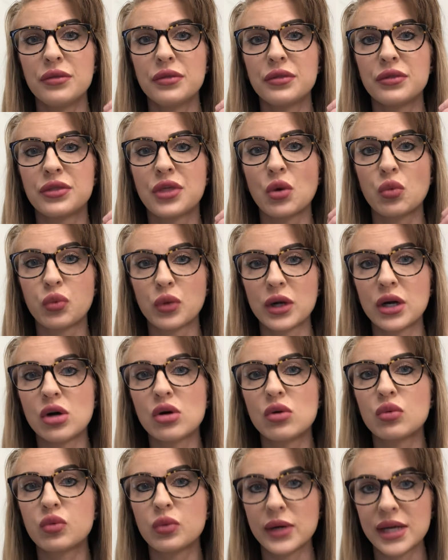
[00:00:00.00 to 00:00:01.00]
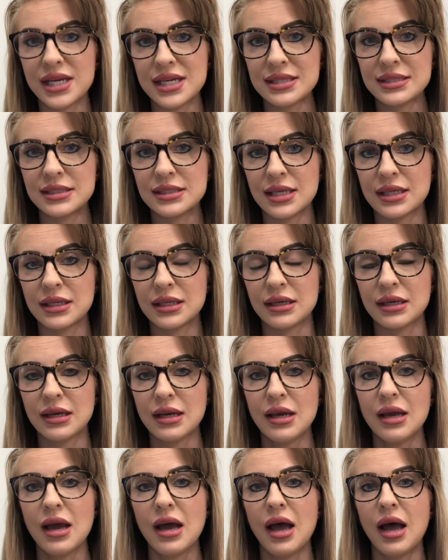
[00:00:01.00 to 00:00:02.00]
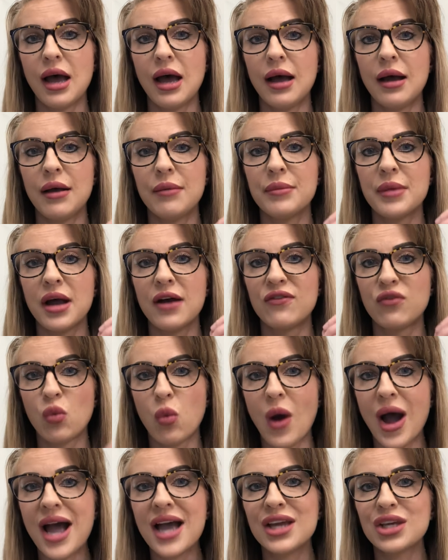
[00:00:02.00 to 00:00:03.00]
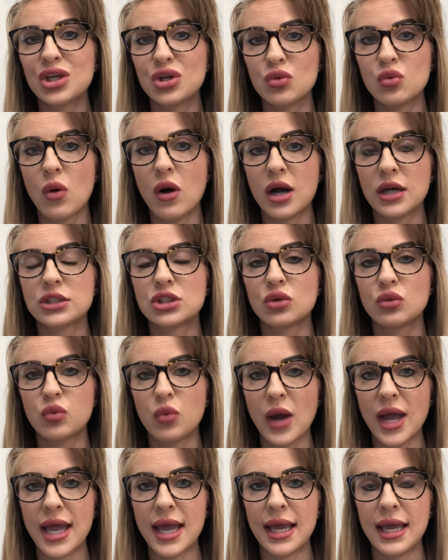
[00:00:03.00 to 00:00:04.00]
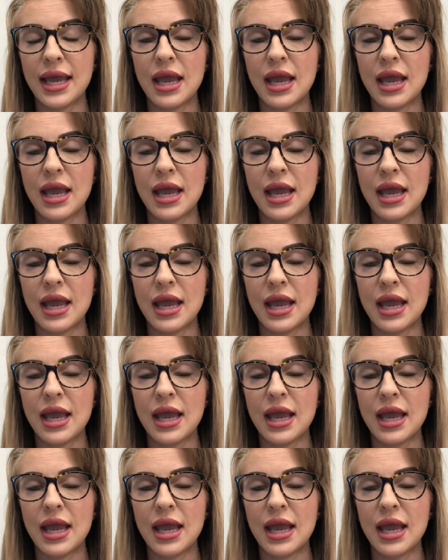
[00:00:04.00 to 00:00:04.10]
the real reason of why you walked away